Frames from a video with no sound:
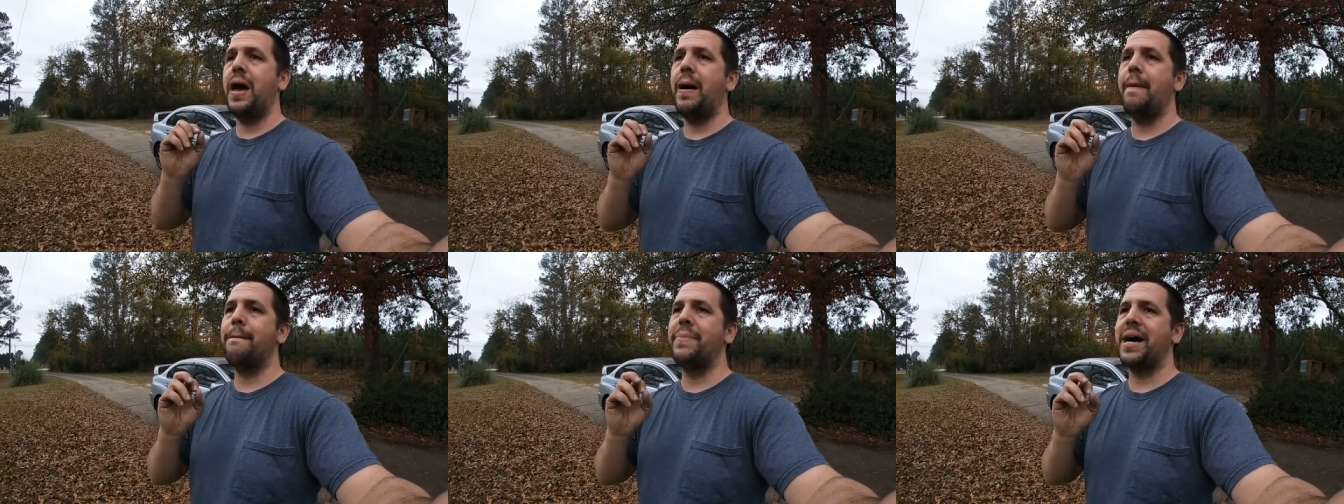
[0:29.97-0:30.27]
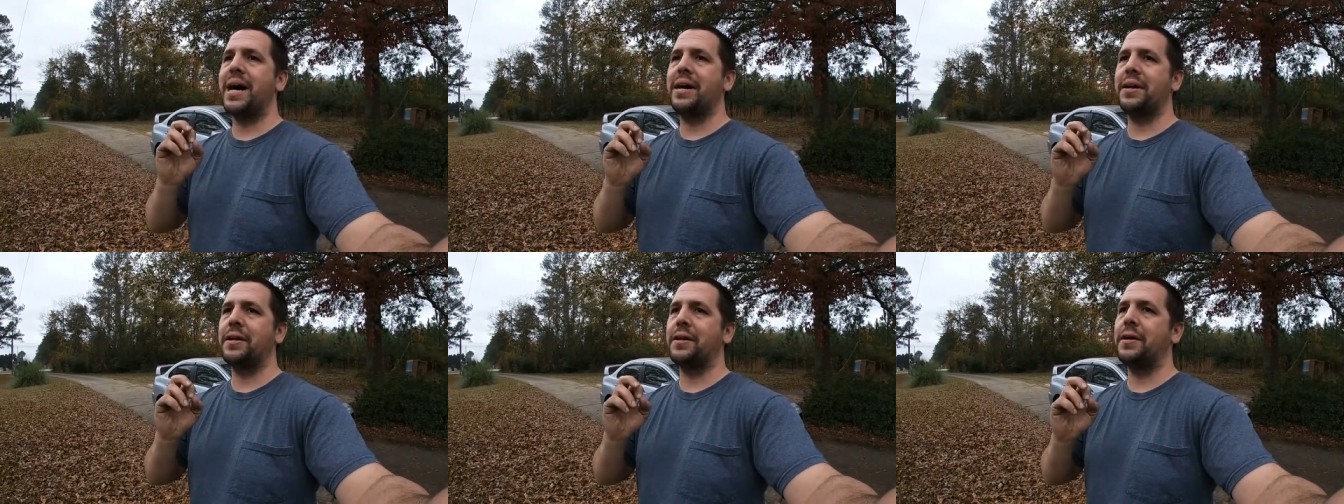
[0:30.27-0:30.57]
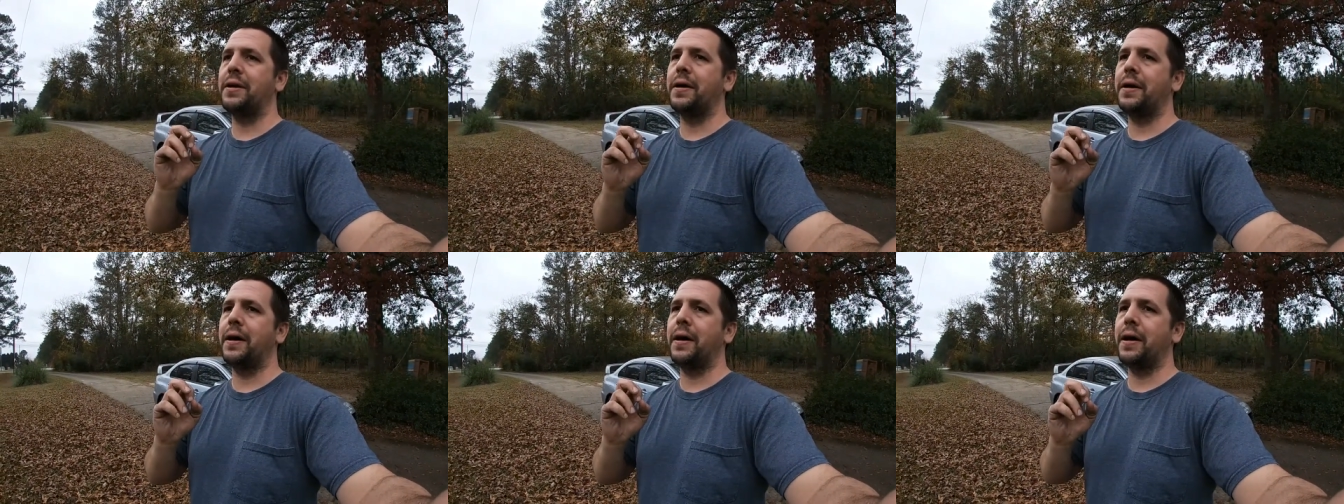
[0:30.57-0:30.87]
about
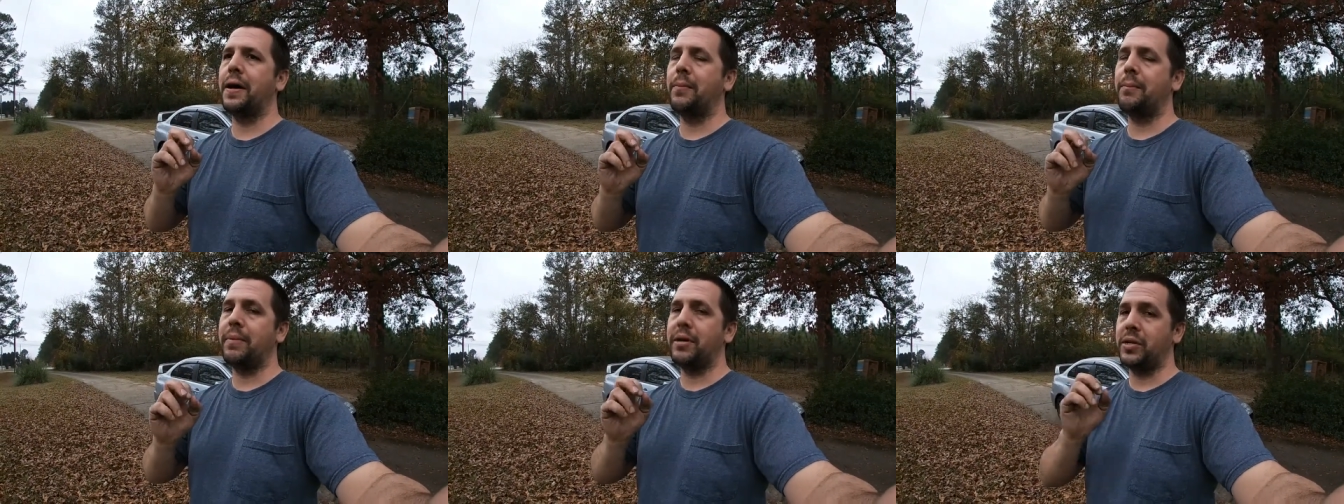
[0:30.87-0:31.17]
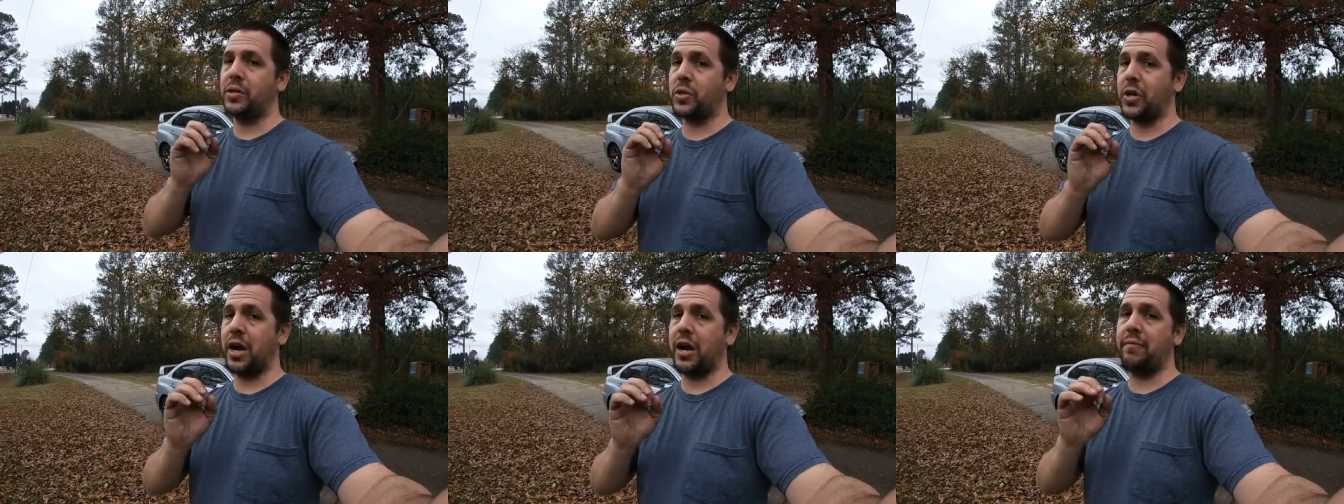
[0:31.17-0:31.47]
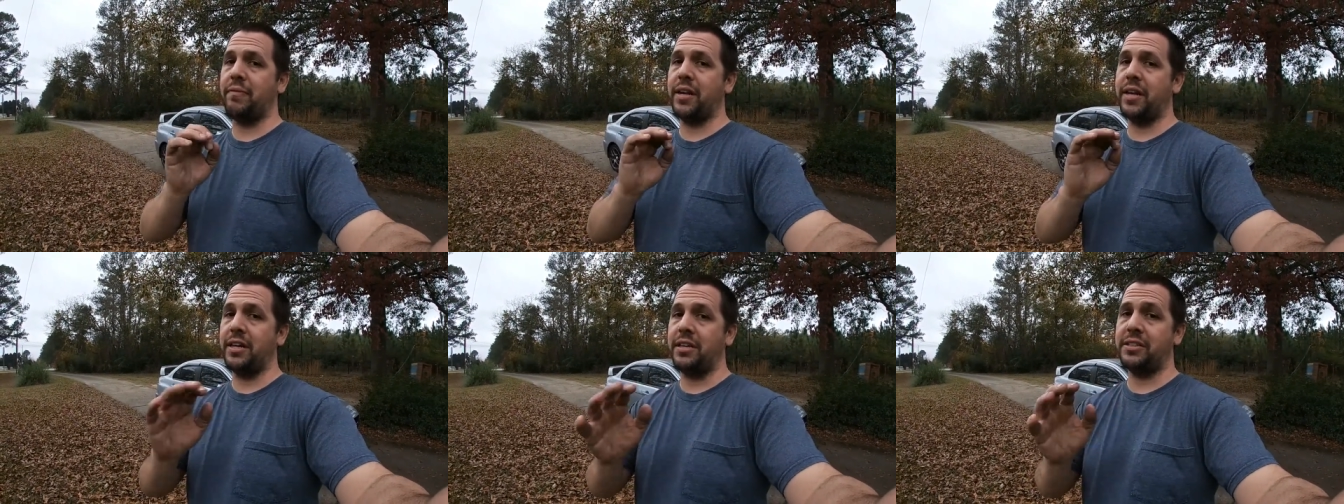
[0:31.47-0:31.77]
uh, me
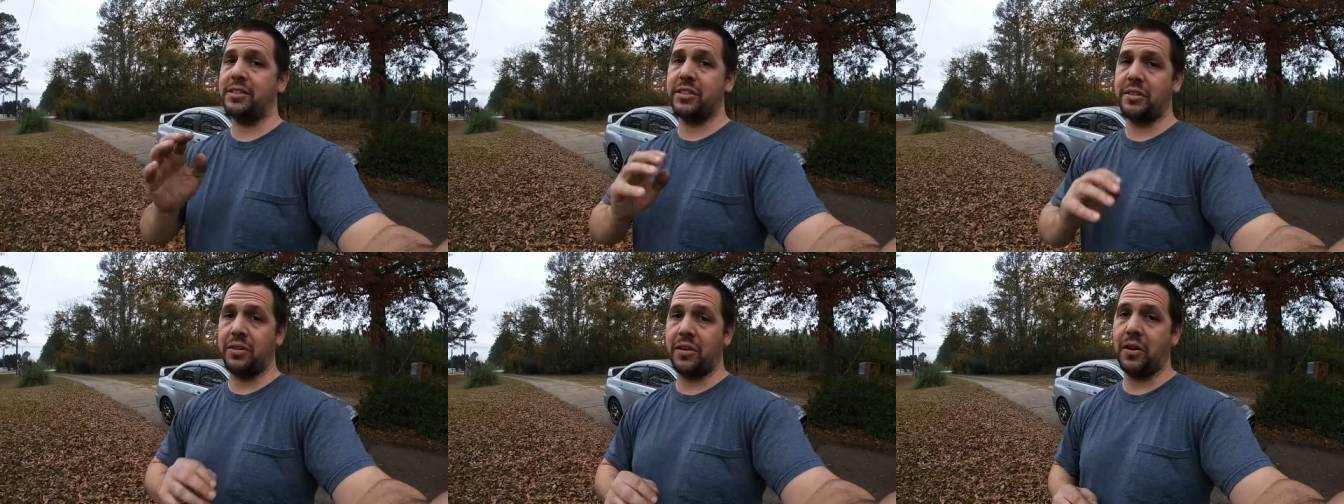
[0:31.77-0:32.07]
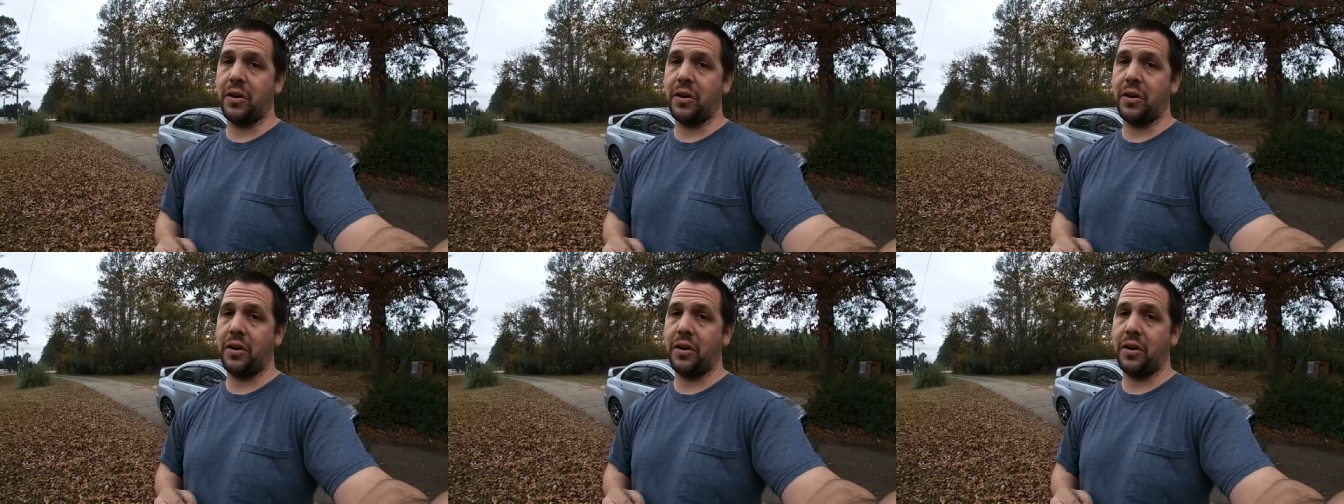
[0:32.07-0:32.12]
driving, hitting some